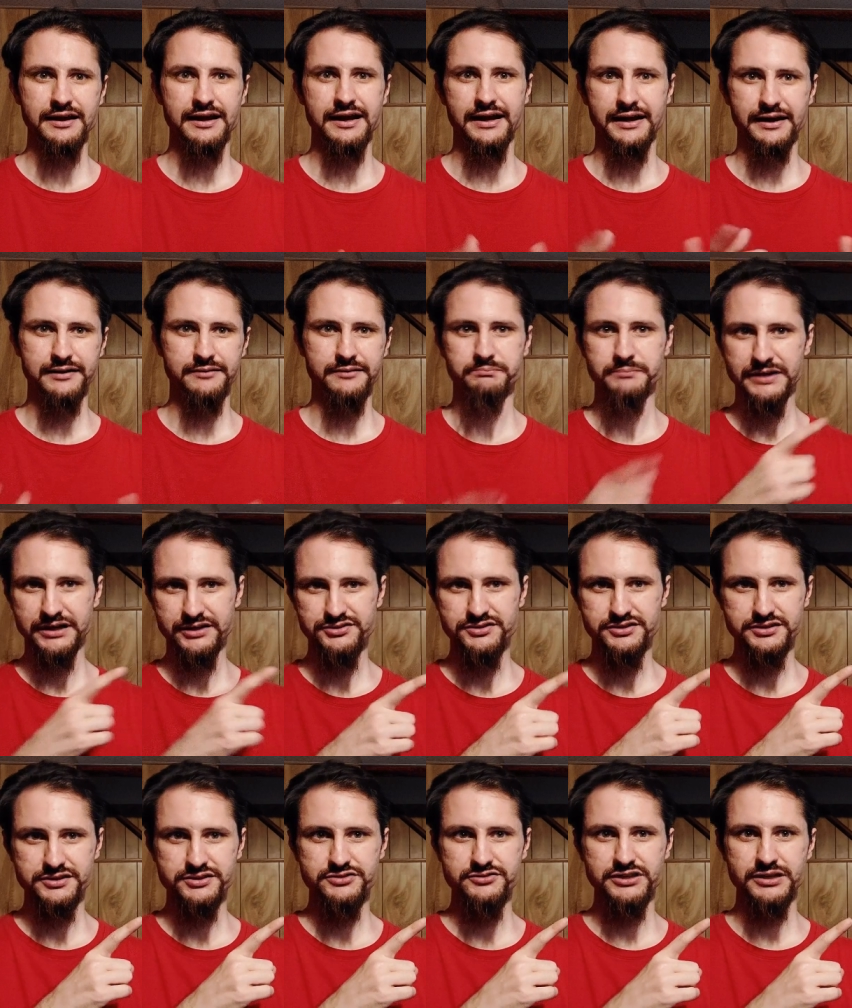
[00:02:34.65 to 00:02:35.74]
And here's
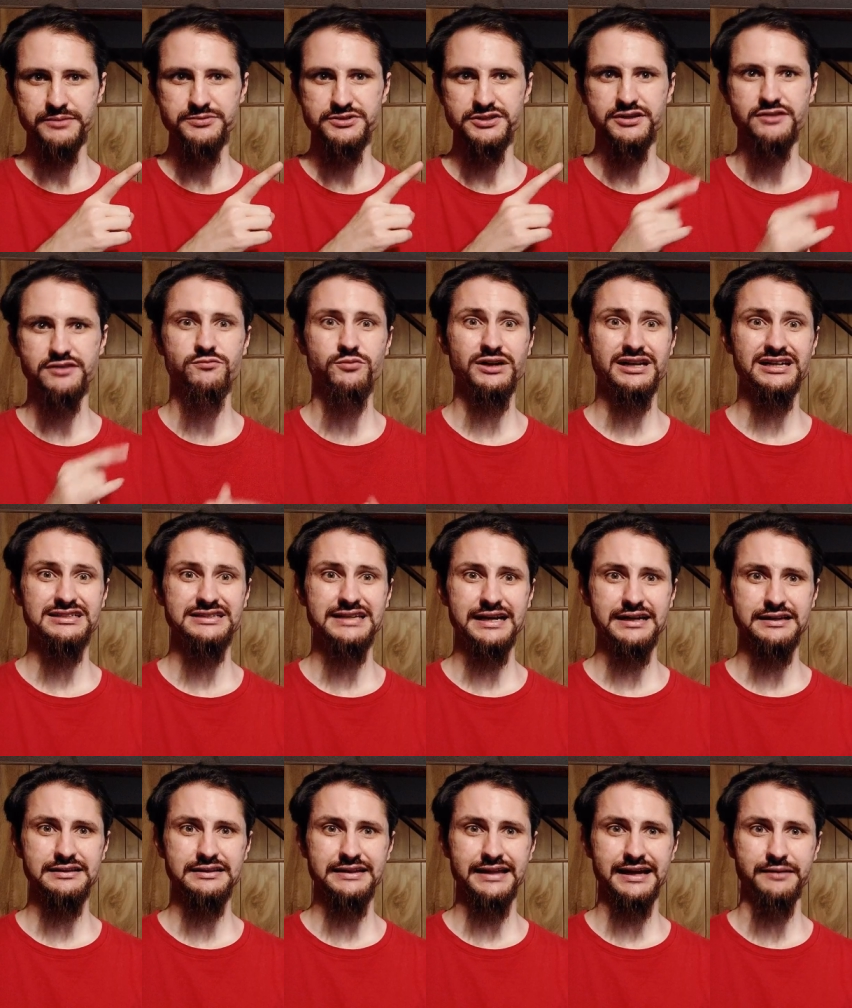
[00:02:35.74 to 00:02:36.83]
a description of what
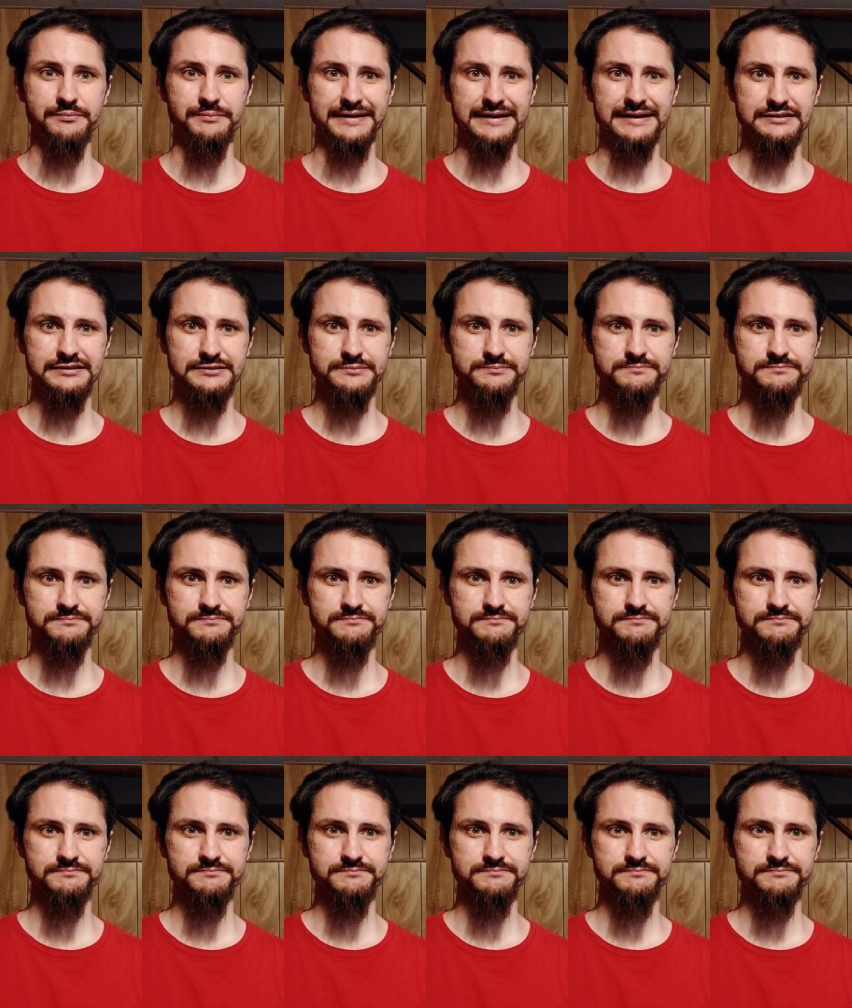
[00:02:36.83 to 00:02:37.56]
exactly that means.